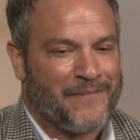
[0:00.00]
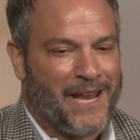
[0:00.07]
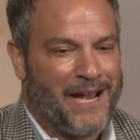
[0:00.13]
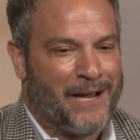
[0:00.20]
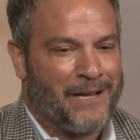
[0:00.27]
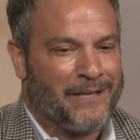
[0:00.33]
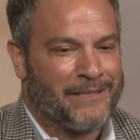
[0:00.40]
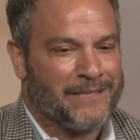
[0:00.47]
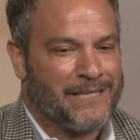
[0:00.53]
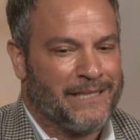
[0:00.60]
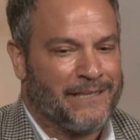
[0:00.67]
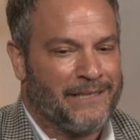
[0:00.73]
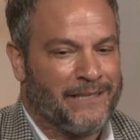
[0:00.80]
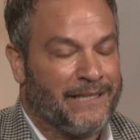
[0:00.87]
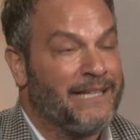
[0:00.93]
uh,
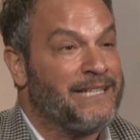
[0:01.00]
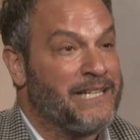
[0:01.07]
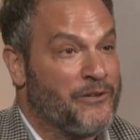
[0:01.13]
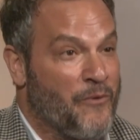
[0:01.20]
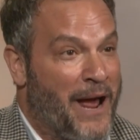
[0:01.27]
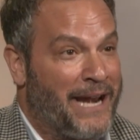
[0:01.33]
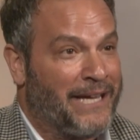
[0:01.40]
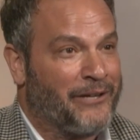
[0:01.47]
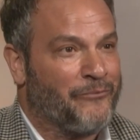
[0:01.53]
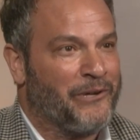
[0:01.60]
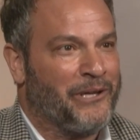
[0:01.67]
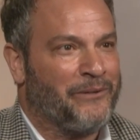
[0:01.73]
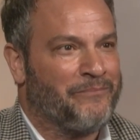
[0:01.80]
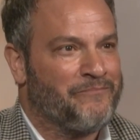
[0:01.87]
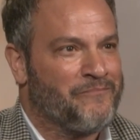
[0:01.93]
a, oh, an Indian wedding,
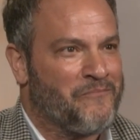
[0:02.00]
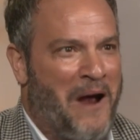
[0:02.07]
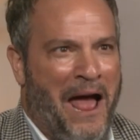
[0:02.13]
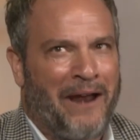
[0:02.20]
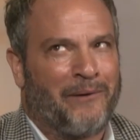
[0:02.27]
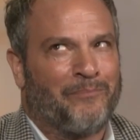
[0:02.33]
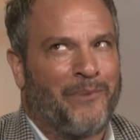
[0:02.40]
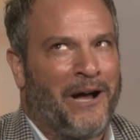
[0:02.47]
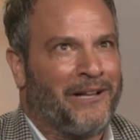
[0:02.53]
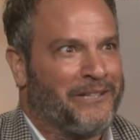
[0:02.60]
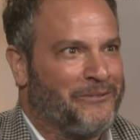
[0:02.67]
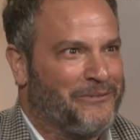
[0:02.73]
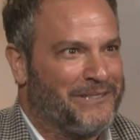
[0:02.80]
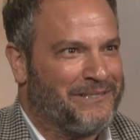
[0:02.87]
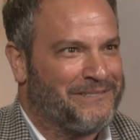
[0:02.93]
we had a
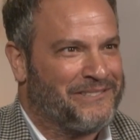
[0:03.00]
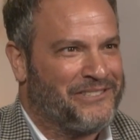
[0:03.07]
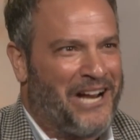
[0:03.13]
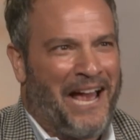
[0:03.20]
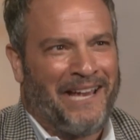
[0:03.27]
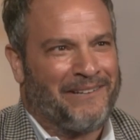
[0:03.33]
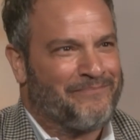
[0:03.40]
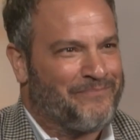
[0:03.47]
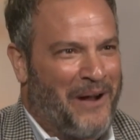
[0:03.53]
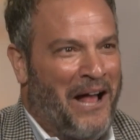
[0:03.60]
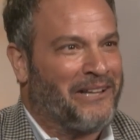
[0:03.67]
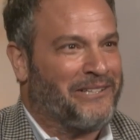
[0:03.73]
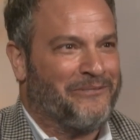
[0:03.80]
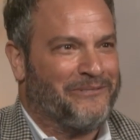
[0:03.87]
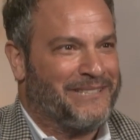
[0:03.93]
Bollywood, giant
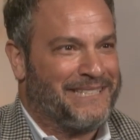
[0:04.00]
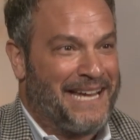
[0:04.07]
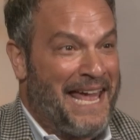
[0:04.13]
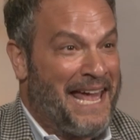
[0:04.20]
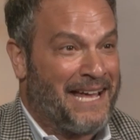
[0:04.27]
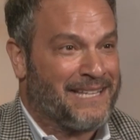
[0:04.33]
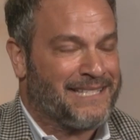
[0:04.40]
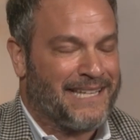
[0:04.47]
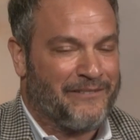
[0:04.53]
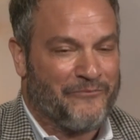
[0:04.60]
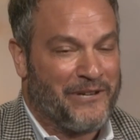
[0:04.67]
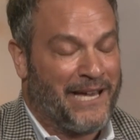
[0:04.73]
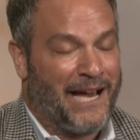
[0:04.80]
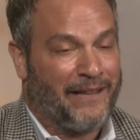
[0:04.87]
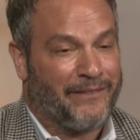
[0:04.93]
Bollywood dance, and
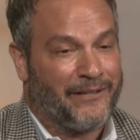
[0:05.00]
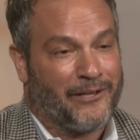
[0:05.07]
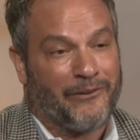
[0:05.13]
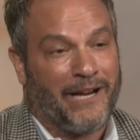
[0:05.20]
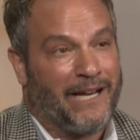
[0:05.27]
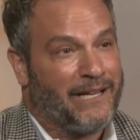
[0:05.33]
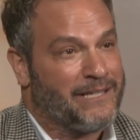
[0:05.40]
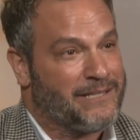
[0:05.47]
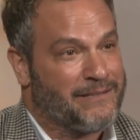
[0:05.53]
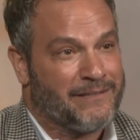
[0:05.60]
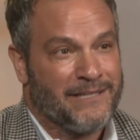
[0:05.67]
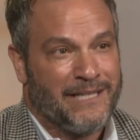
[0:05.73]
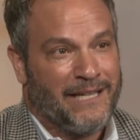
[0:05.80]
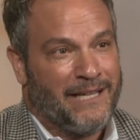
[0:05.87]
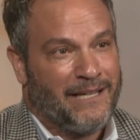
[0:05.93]
we got the greatest
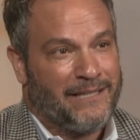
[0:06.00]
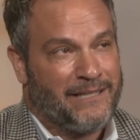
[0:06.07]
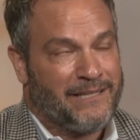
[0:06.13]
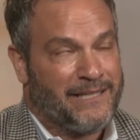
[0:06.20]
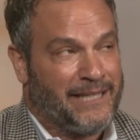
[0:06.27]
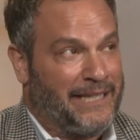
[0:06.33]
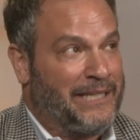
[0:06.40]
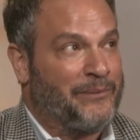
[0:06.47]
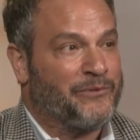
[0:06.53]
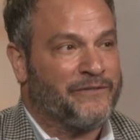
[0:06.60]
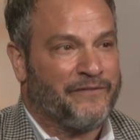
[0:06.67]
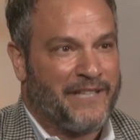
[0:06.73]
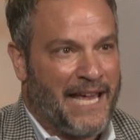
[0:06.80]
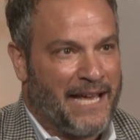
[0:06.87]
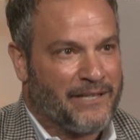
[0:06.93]
team
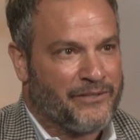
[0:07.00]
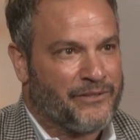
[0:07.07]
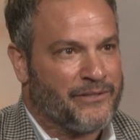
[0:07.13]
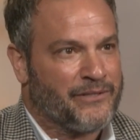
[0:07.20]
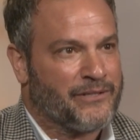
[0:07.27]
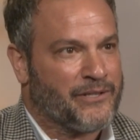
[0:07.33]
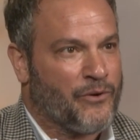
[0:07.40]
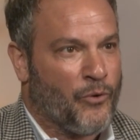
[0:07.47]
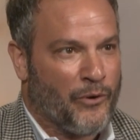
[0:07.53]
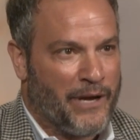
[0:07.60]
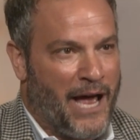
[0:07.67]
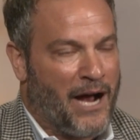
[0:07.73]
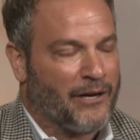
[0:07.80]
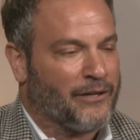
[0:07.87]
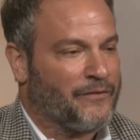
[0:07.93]
of dancers,
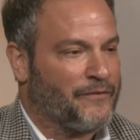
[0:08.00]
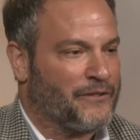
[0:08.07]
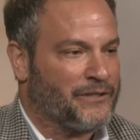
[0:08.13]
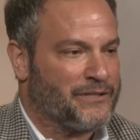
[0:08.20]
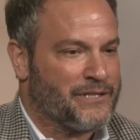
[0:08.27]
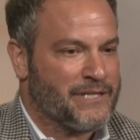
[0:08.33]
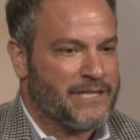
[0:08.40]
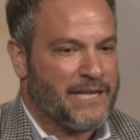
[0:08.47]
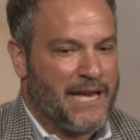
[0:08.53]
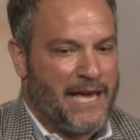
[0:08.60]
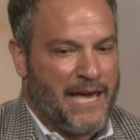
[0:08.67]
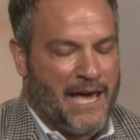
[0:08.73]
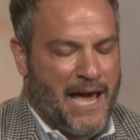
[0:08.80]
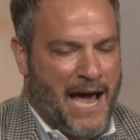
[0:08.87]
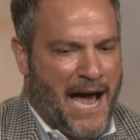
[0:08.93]
choreographers.
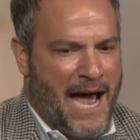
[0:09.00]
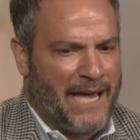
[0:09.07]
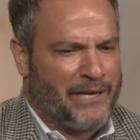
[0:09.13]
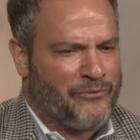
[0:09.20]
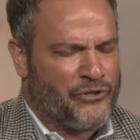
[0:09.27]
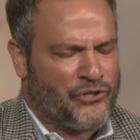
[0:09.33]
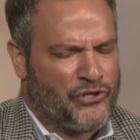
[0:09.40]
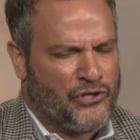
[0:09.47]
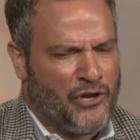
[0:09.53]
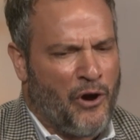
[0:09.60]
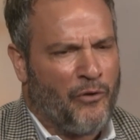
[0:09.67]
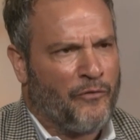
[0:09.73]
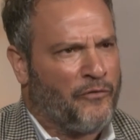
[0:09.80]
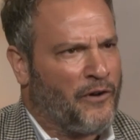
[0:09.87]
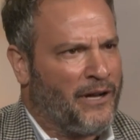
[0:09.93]
Uh, it was
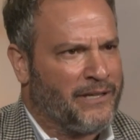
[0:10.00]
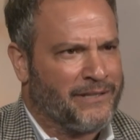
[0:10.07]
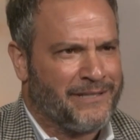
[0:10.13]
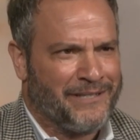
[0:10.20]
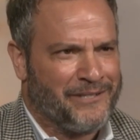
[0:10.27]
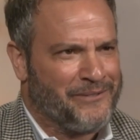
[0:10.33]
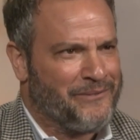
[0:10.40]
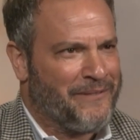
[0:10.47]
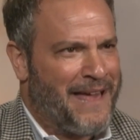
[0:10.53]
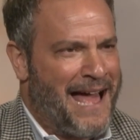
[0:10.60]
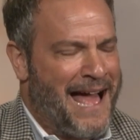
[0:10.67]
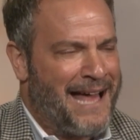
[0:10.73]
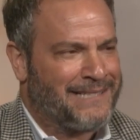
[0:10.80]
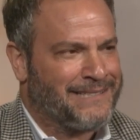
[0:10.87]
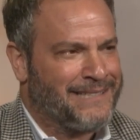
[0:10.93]
so fun to do
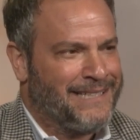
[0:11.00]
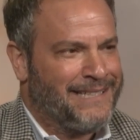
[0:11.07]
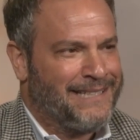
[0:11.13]
that.